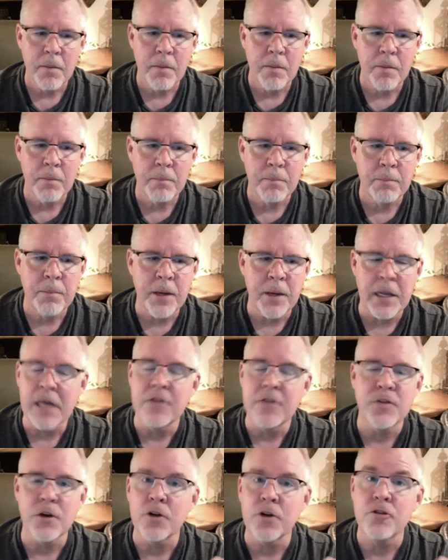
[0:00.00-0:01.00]
but
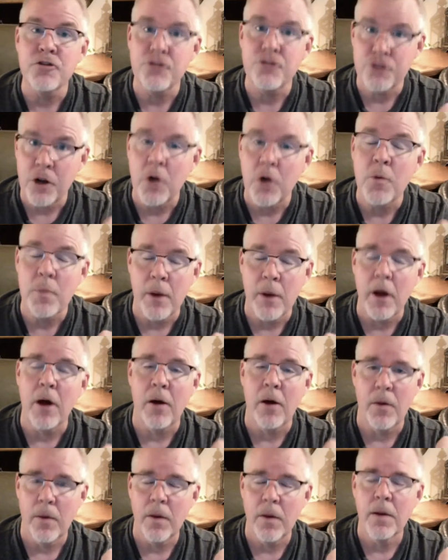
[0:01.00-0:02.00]
He's going to show
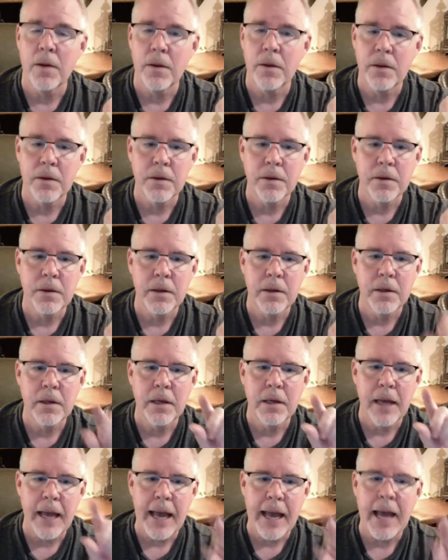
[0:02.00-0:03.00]
Paul
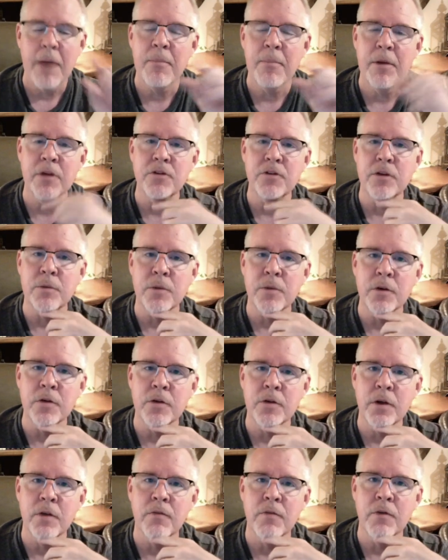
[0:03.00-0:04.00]
how much he must
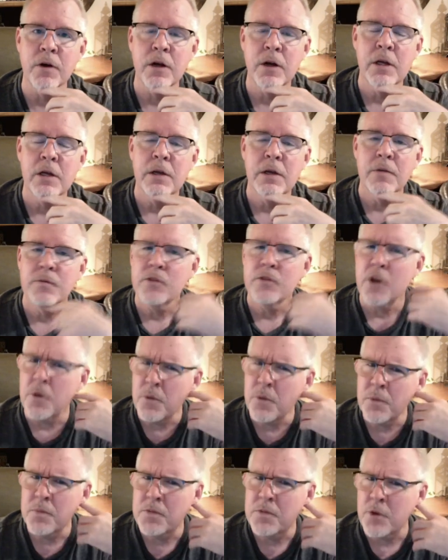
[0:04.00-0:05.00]
suffer.
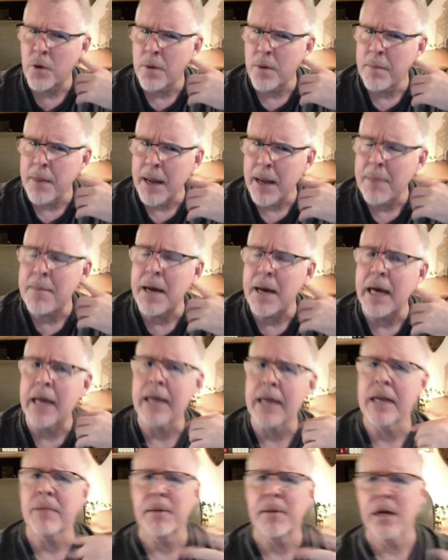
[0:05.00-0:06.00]
So in my
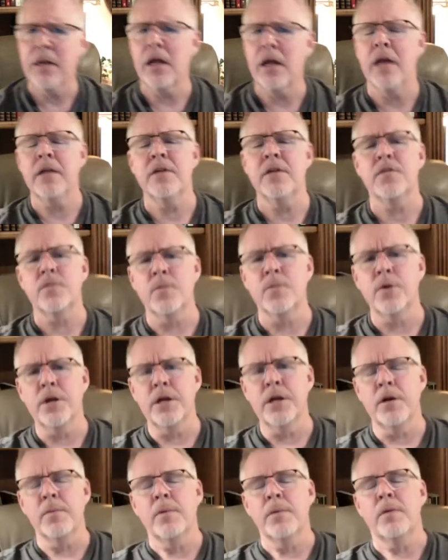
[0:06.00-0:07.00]
mind, I mean, I did some
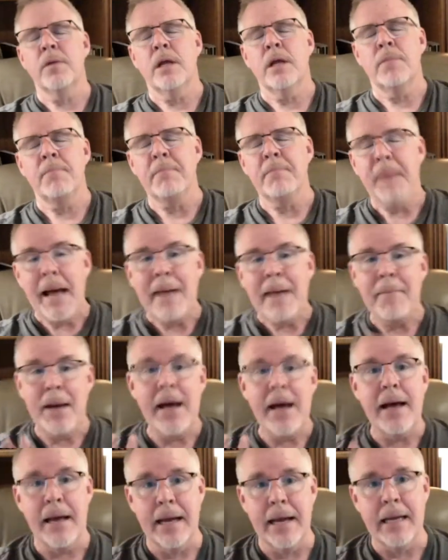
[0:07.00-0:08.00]
reading, but in my
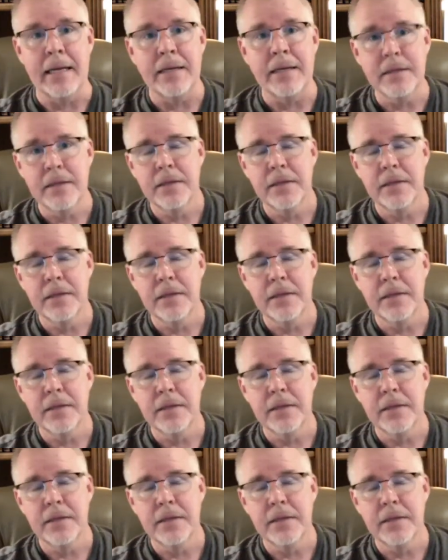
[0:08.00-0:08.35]
mind,